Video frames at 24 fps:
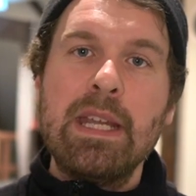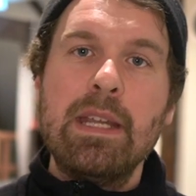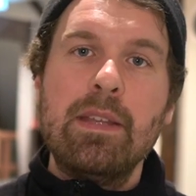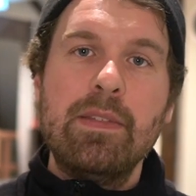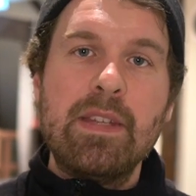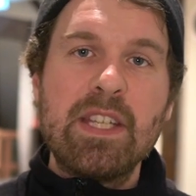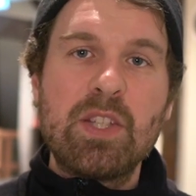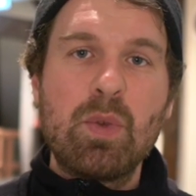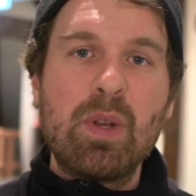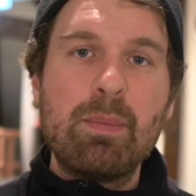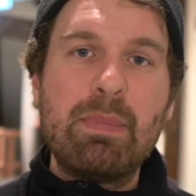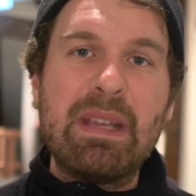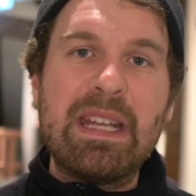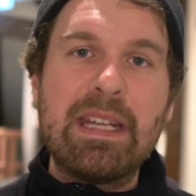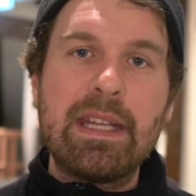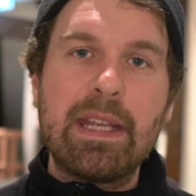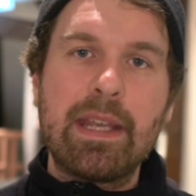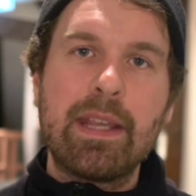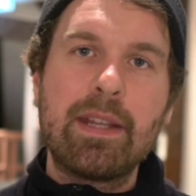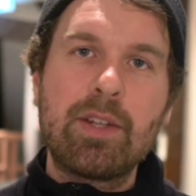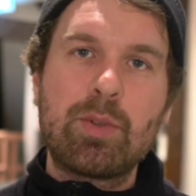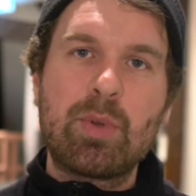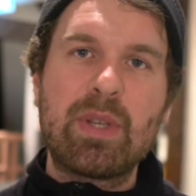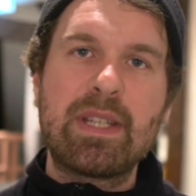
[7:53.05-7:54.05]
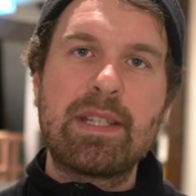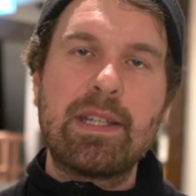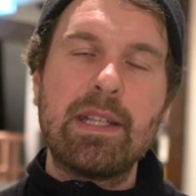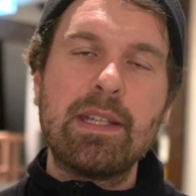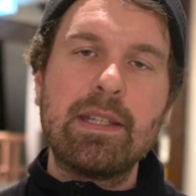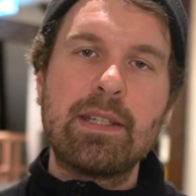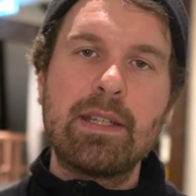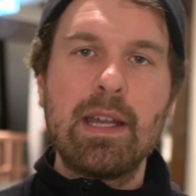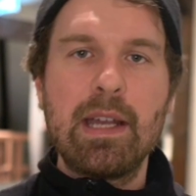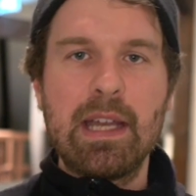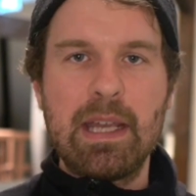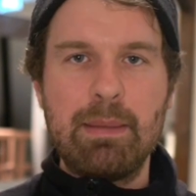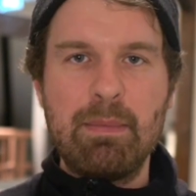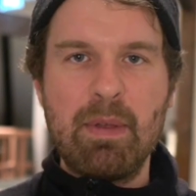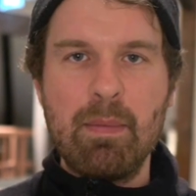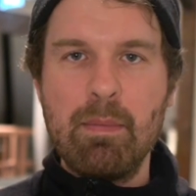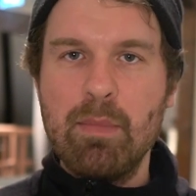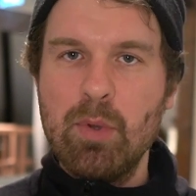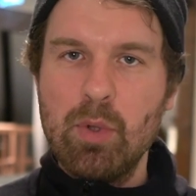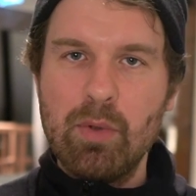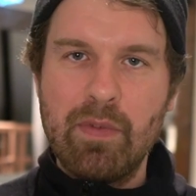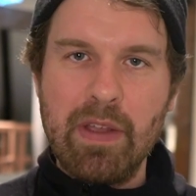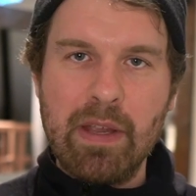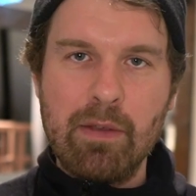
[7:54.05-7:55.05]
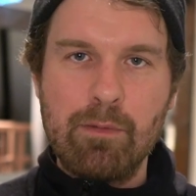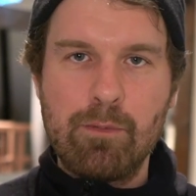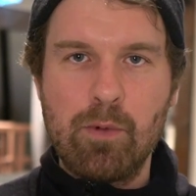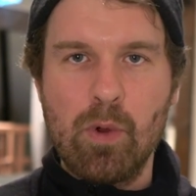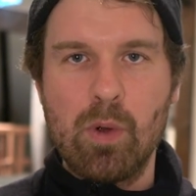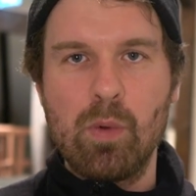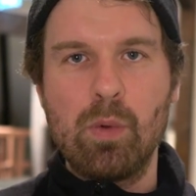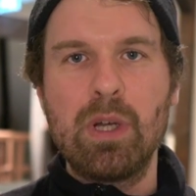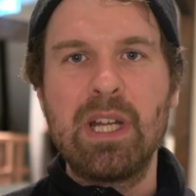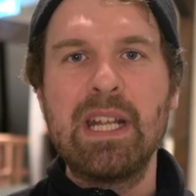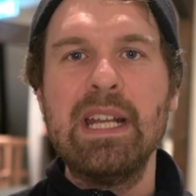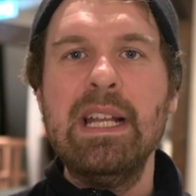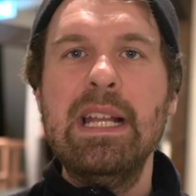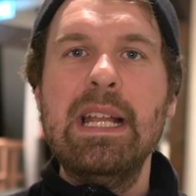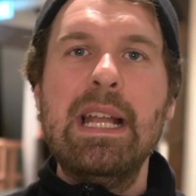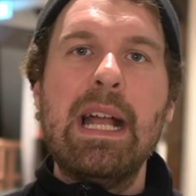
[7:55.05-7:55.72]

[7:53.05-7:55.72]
This will be an interesting time moving forward.